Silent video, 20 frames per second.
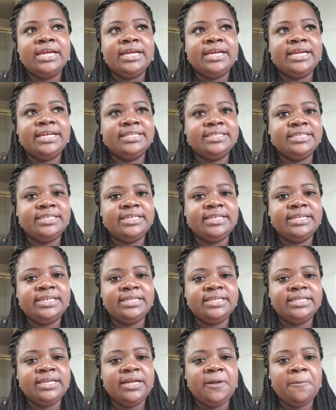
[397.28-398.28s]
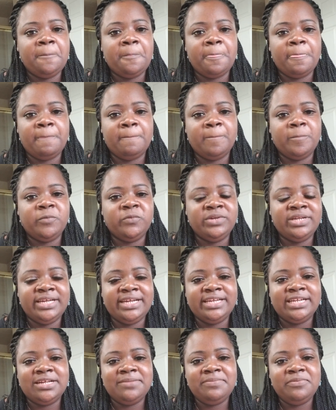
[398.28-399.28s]
And then we
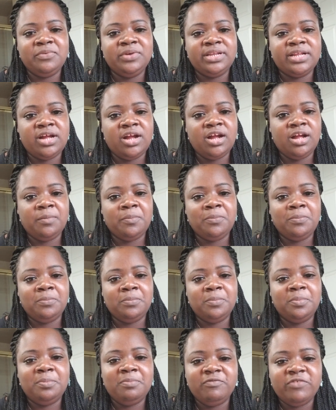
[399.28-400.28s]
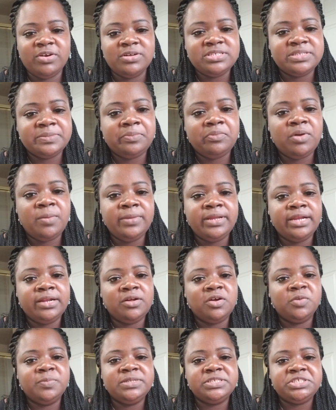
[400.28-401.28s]
end up with our first appointment at an
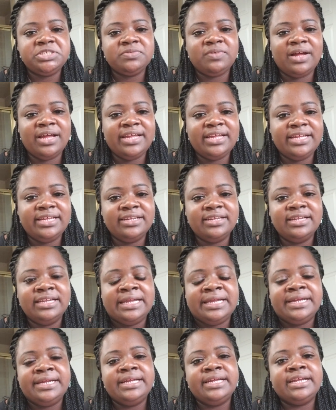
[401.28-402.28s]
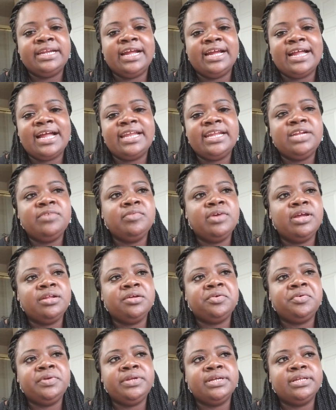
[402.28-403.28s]
OBGYN. Now, I got in rather
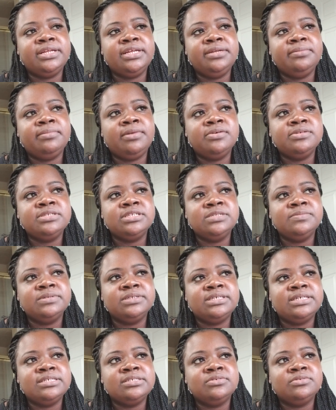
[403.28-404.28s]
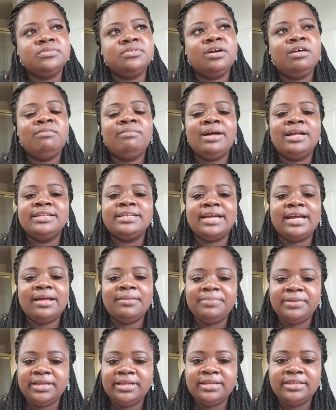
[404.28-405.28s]
quickly, mostly because of my
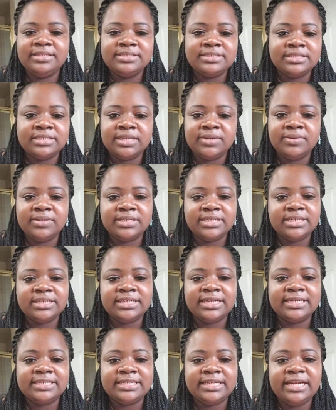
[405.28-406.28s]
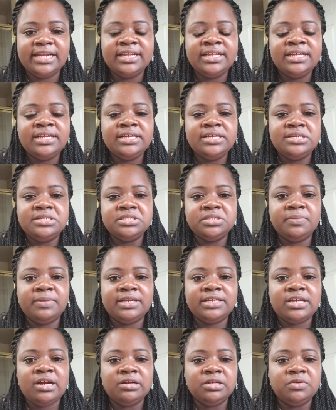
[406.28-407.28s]
diabetes and everything like that. So my
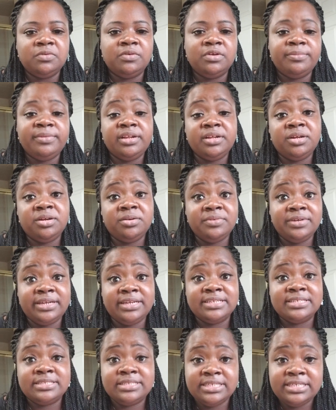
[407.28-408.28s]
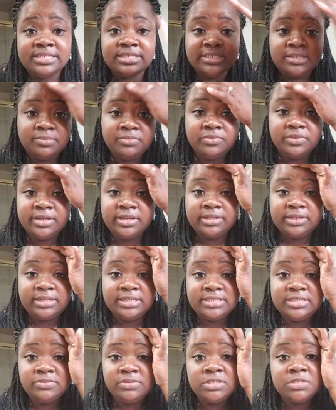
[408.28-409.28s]
doctor wanted me to go in and see someone as
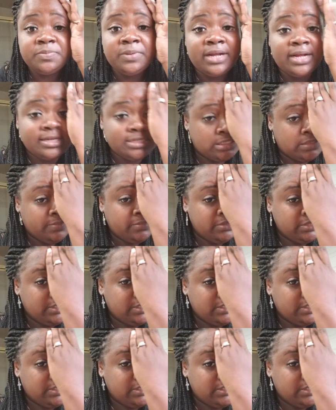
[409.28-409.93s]
soon as possible.